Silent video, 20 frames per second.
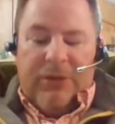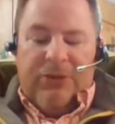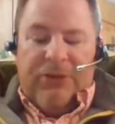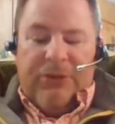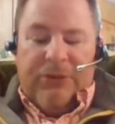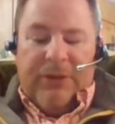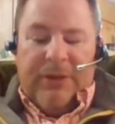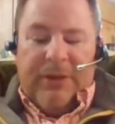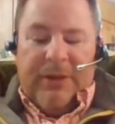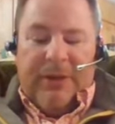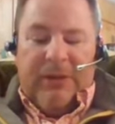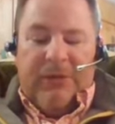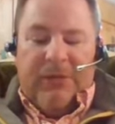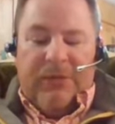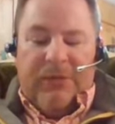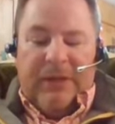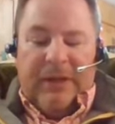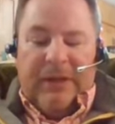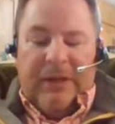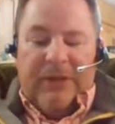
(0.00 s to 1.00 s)
During this
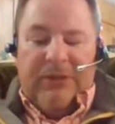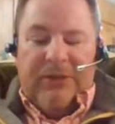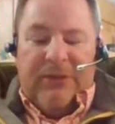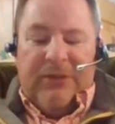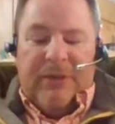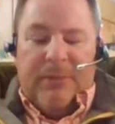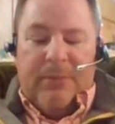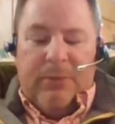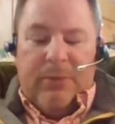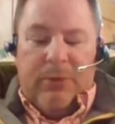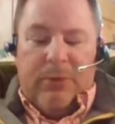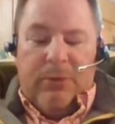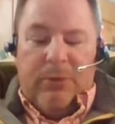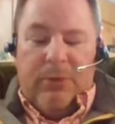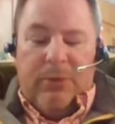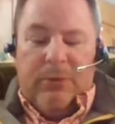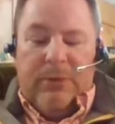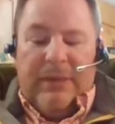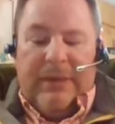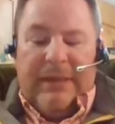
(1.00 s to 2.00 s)
phase, the
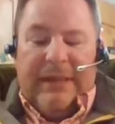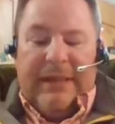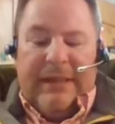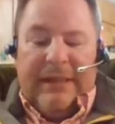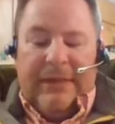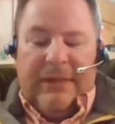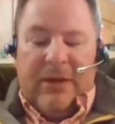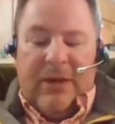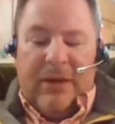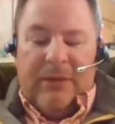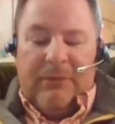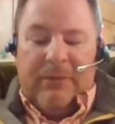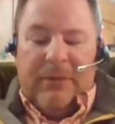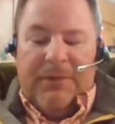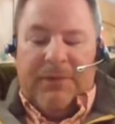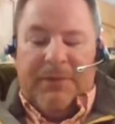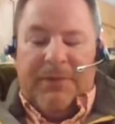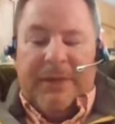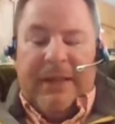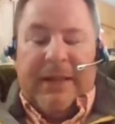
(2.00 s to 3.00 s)
moon cannot
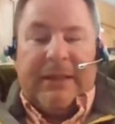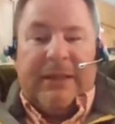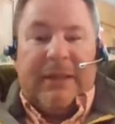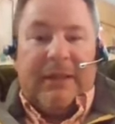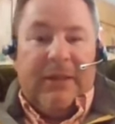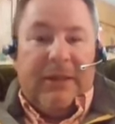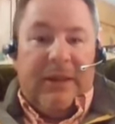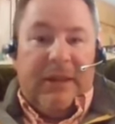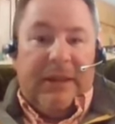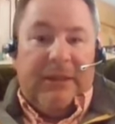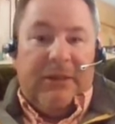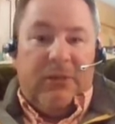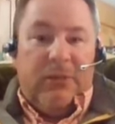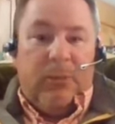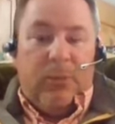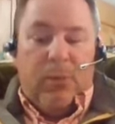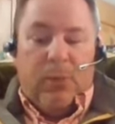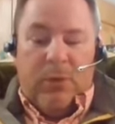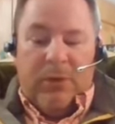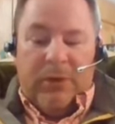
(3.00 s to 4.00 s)
reflect light
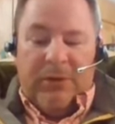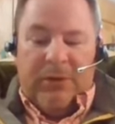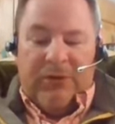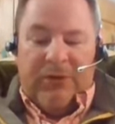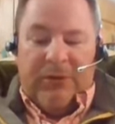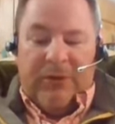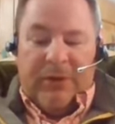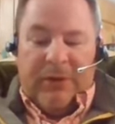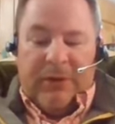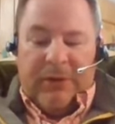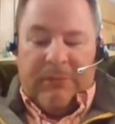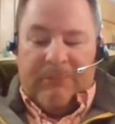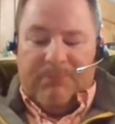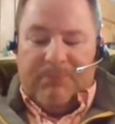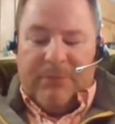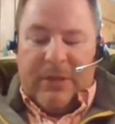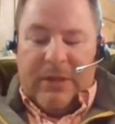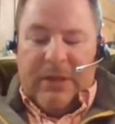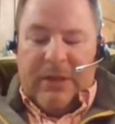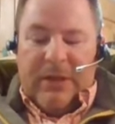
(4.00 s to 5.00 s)
towards Earth,
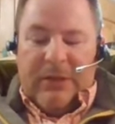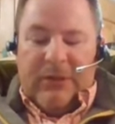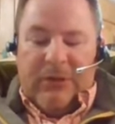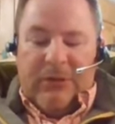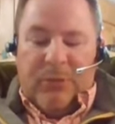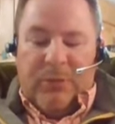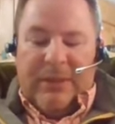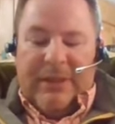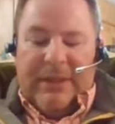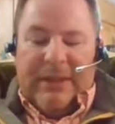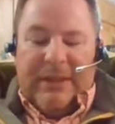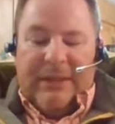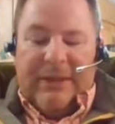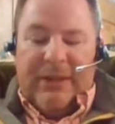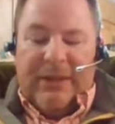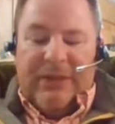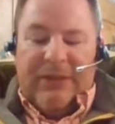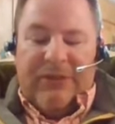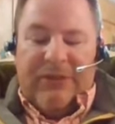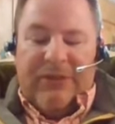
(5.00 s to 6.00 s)
so we
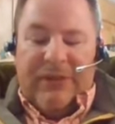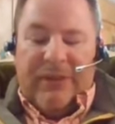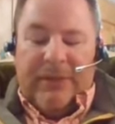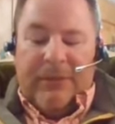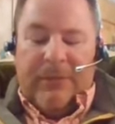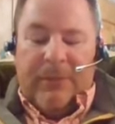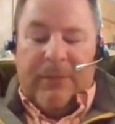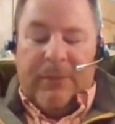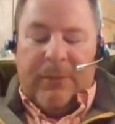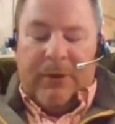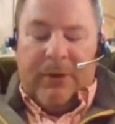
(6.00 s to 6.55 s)
cannot see it from